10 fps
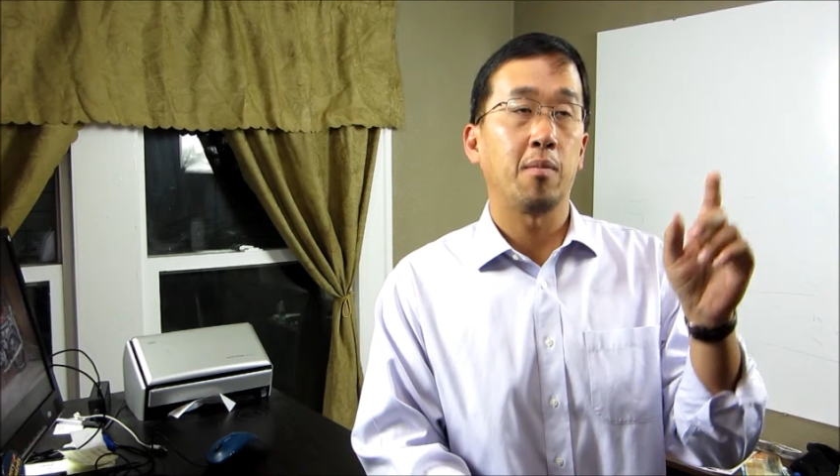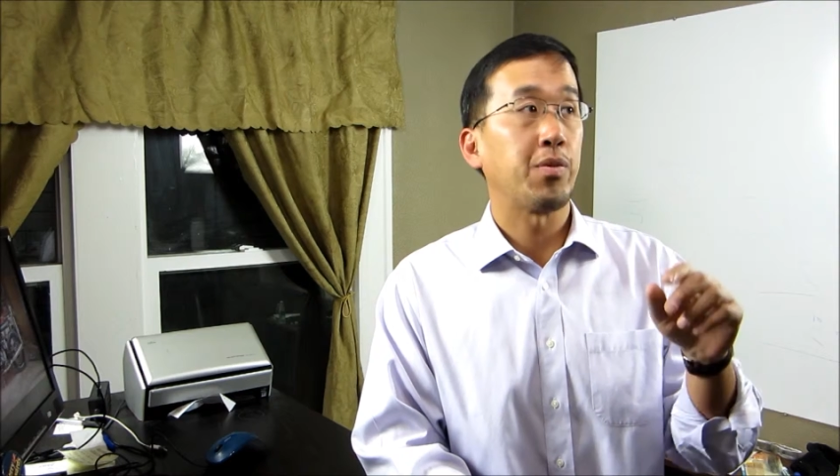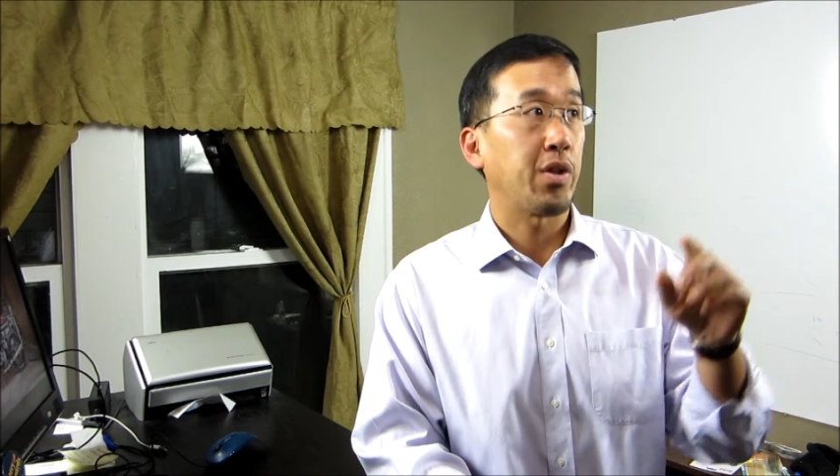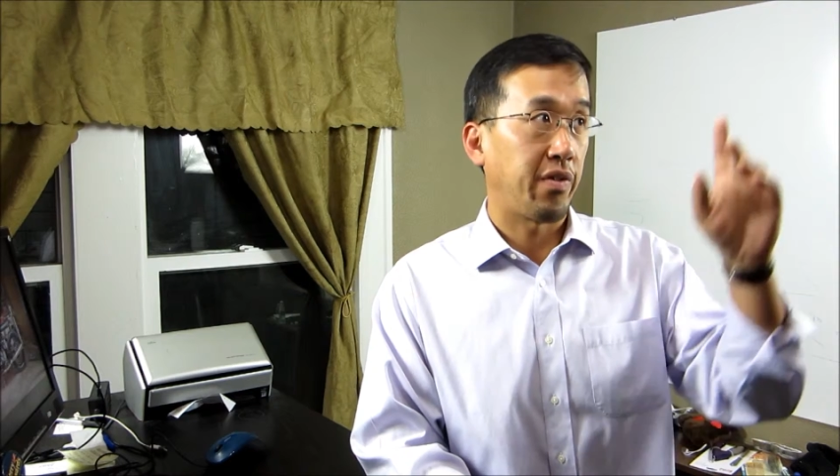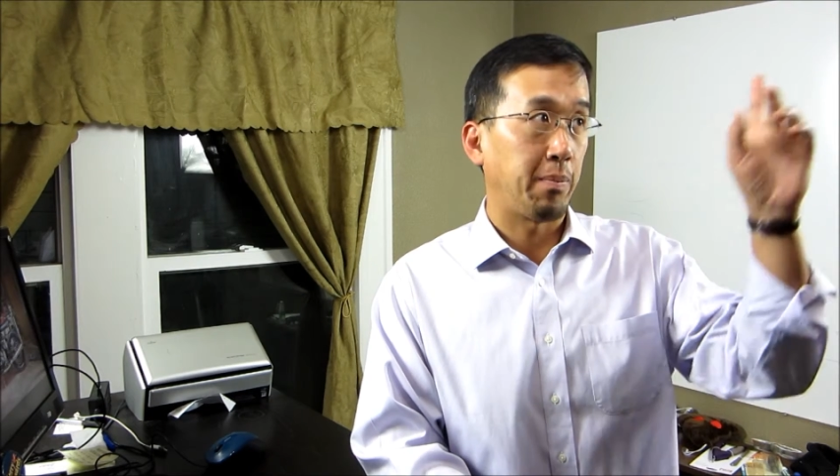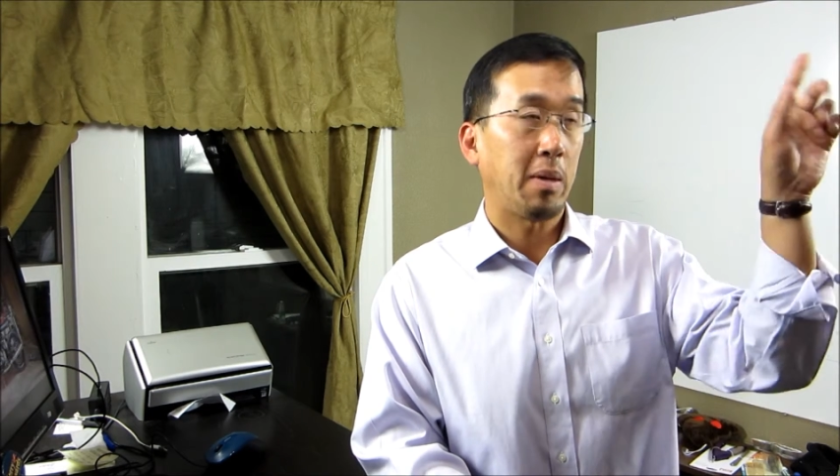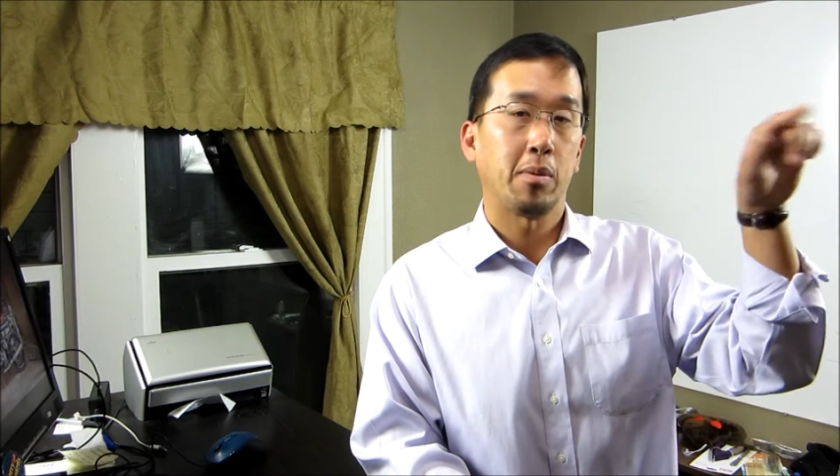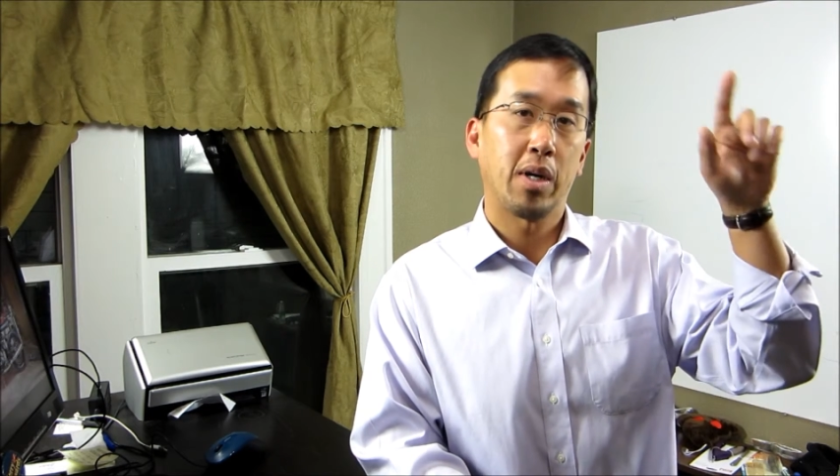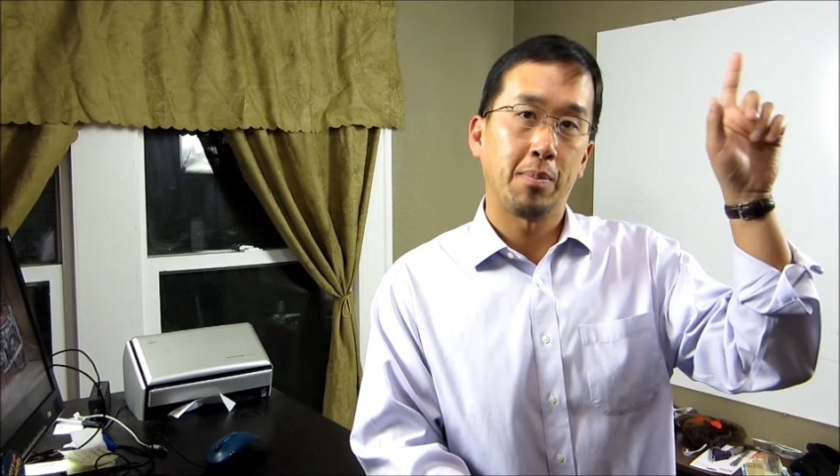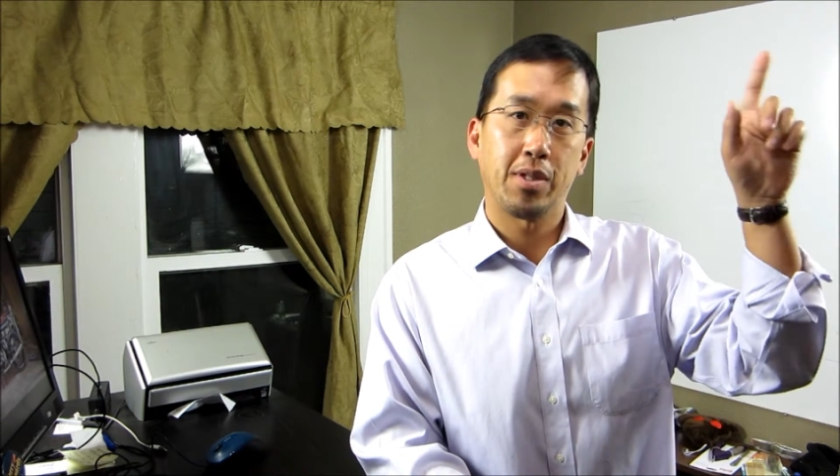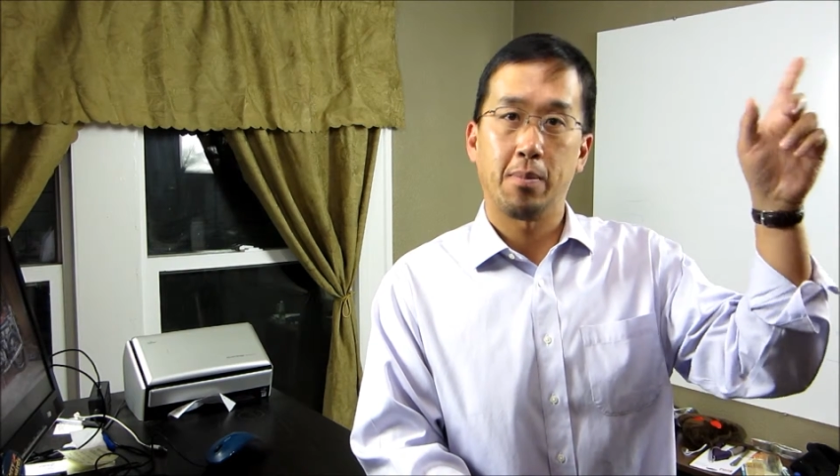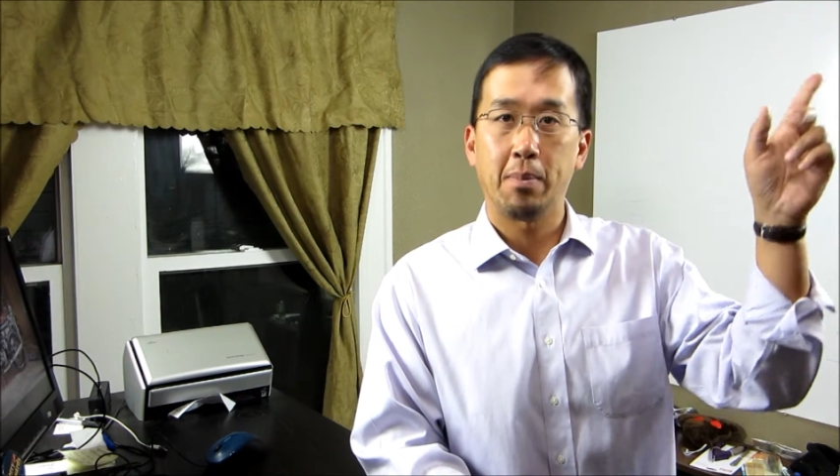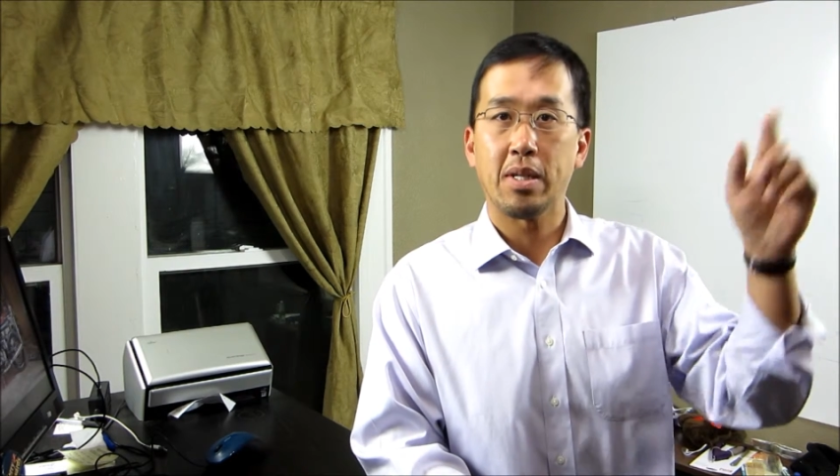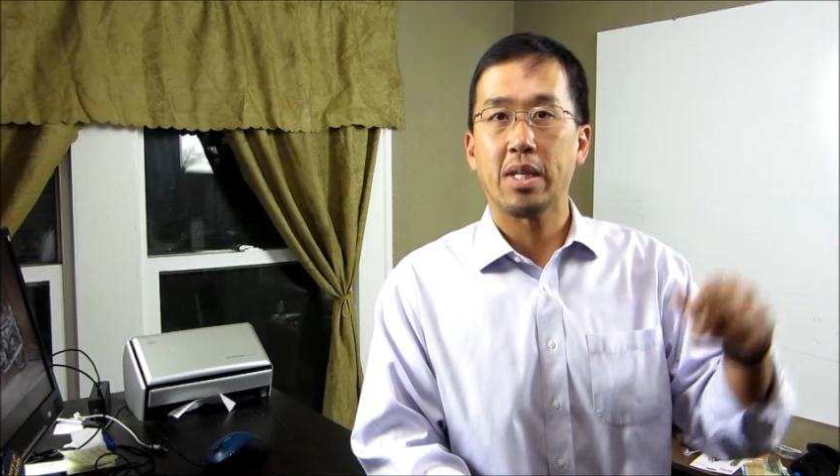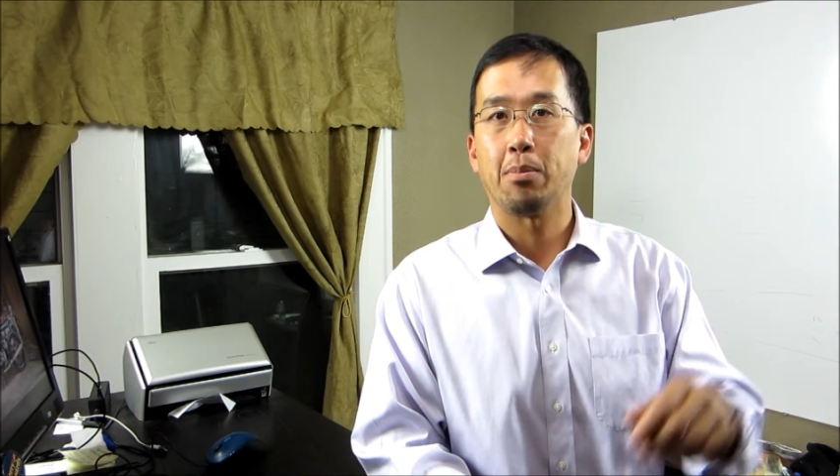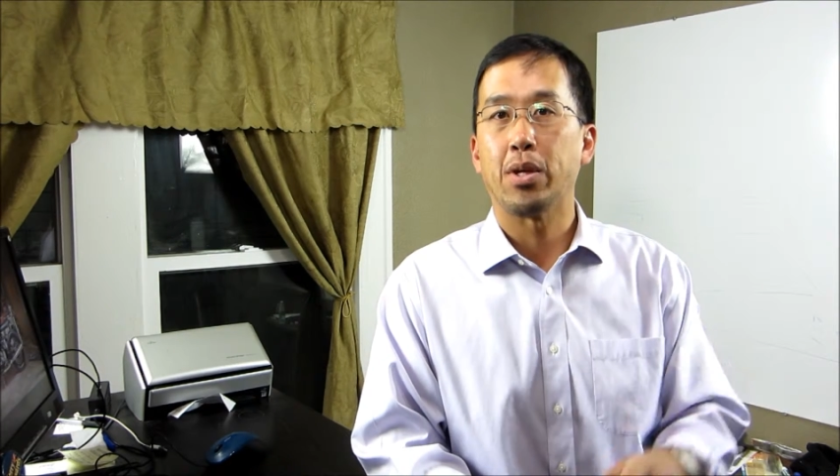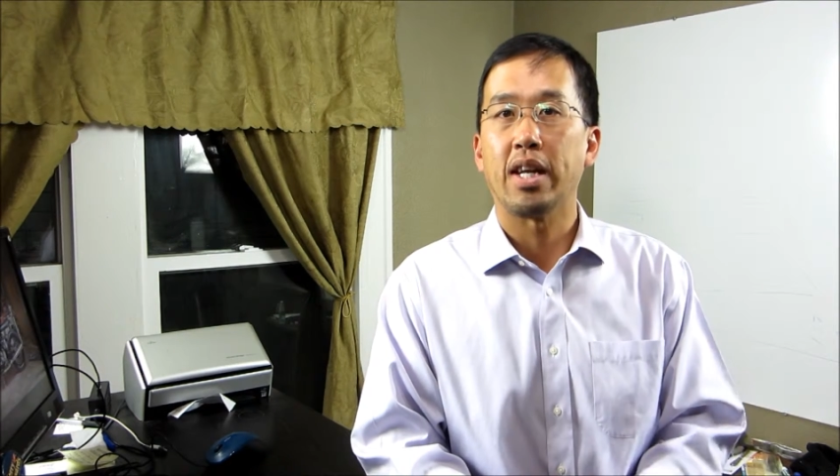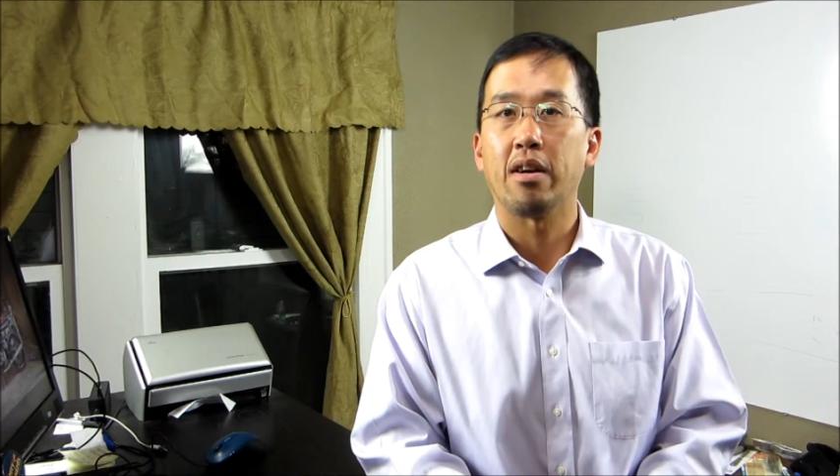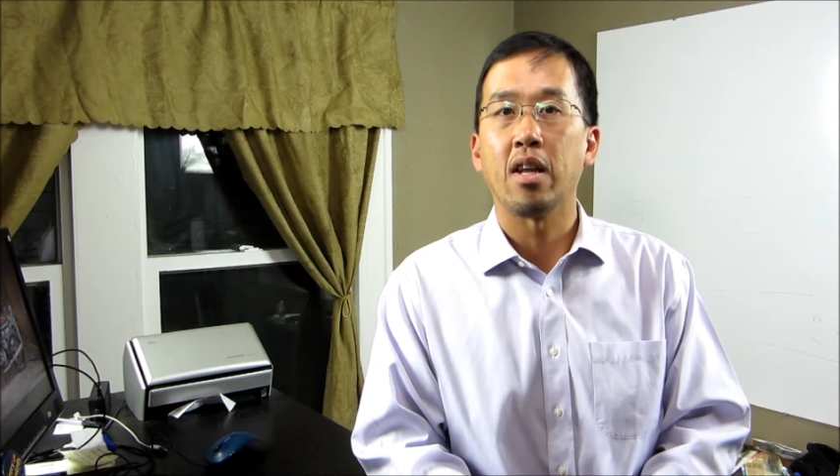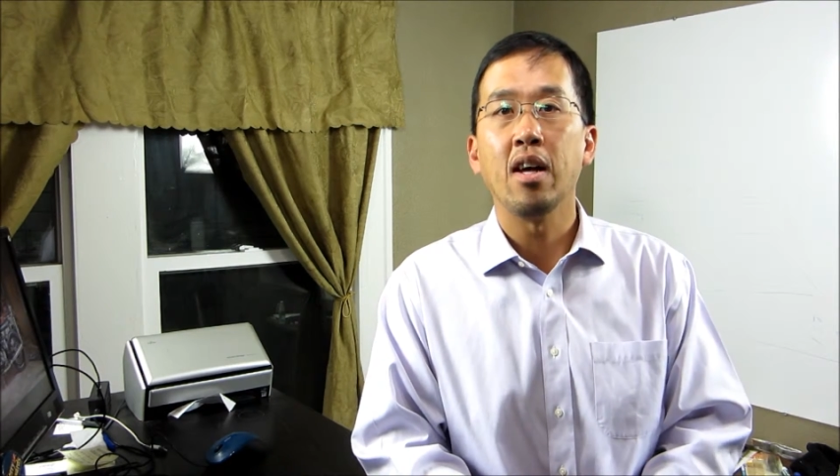so if a bubble pops up that means I put it
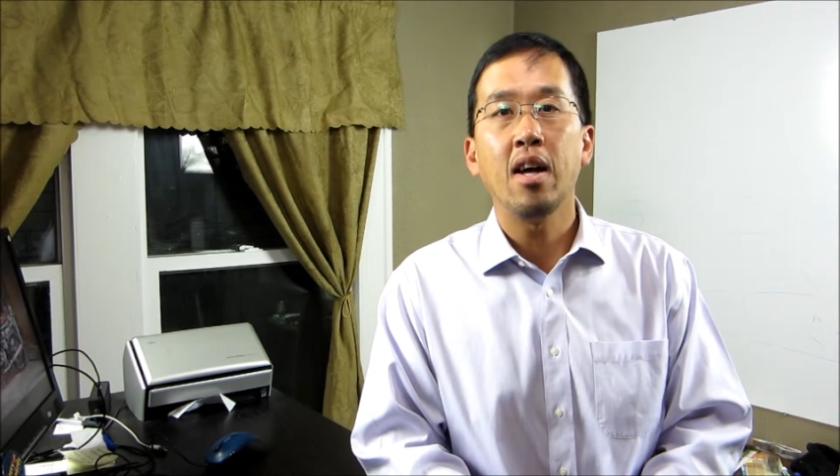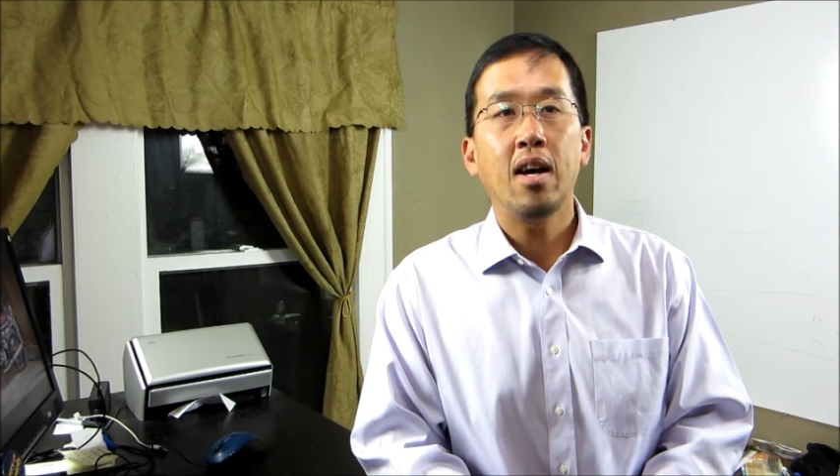out.